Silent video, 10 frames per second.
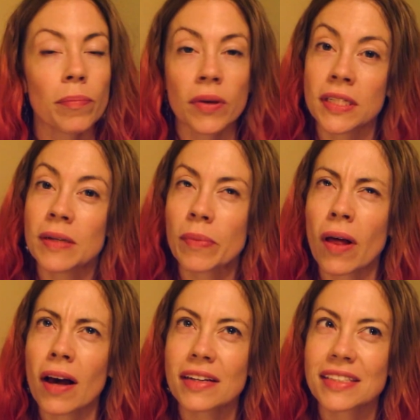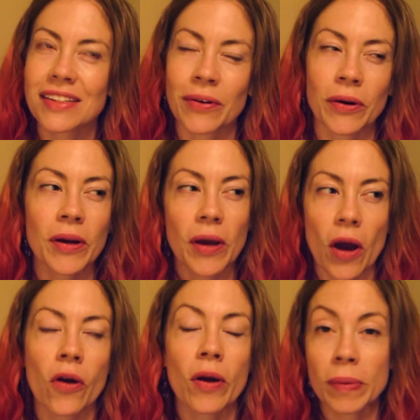building blocks or
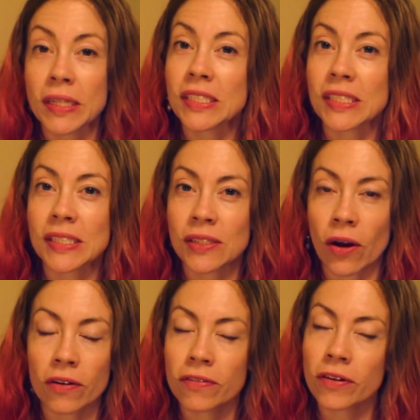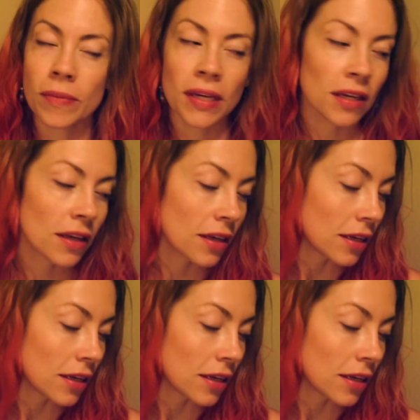a great place to start for me.